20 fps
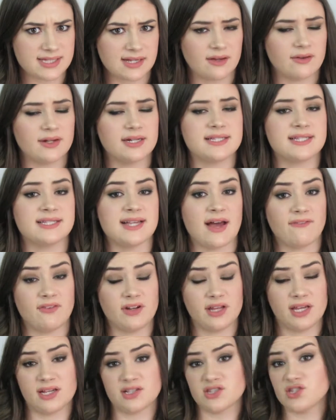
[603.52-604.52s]
still, and it's
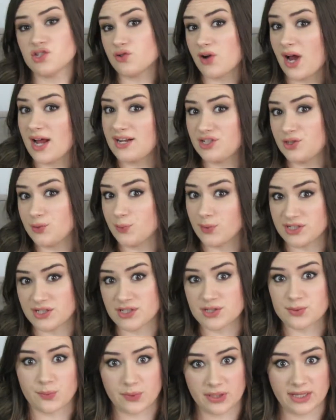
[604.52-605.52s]
definitely a stretch, which
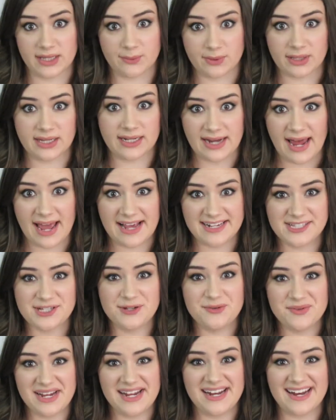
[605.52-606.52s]
is really, really nice.
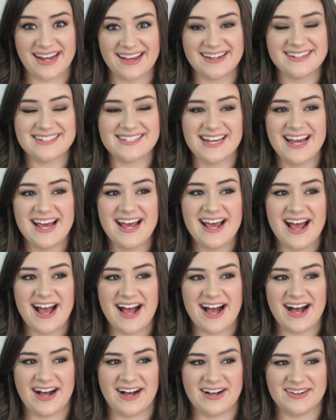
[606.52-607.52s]
You need it,
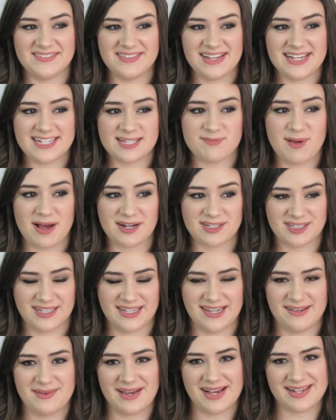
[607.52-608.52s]

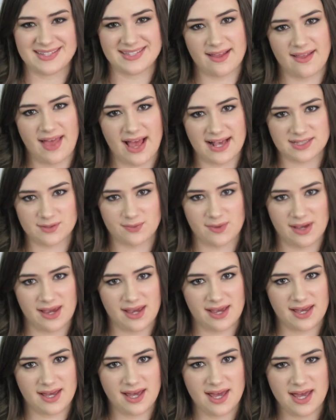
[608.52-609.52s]
especially because the last
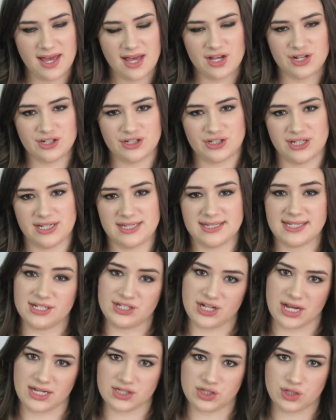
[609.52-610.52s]
week she
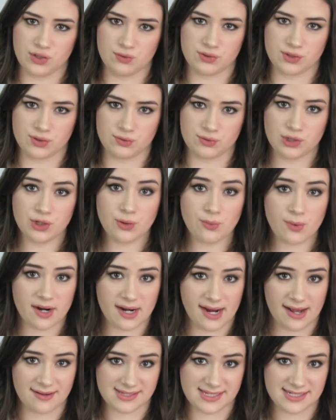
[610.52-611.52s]
suggests you do 2
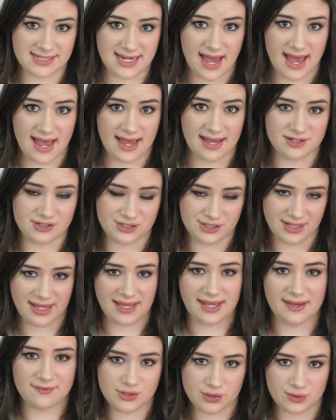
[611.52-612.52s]
workouts a day, and she
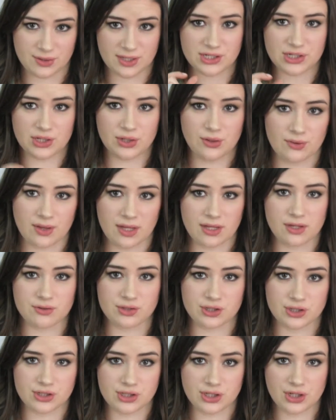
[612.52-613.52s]
like gives you the 2 that you
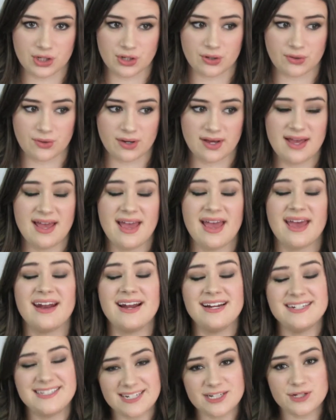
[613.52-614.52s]
should do,
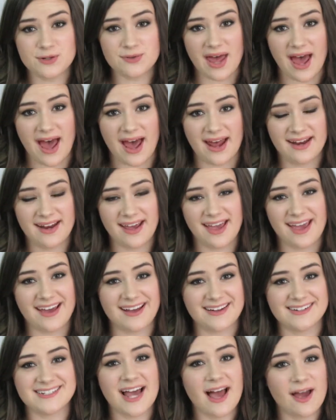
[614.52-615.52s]
and I did do that,
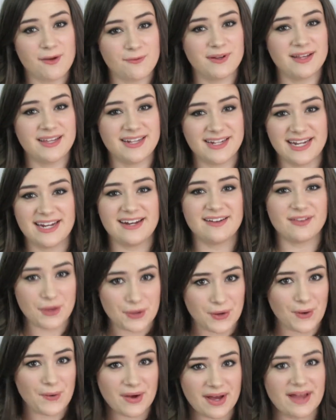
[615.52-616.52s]
and I really needed
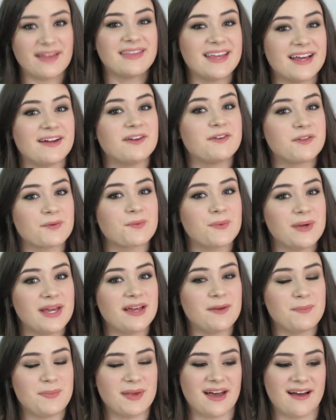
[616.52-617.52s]
the yoga at the end of the
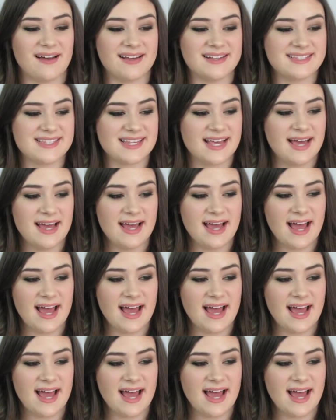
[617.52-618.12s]
week because